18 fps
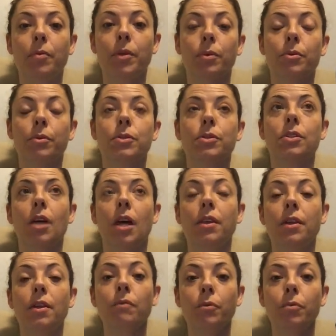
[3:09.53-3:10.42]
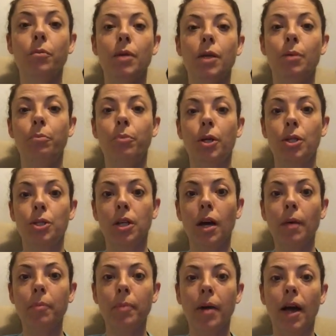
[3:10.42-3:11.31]
There was nothing for me to push
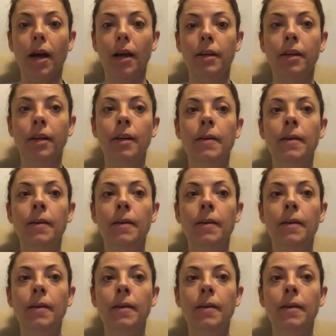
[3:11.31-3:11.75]
up on,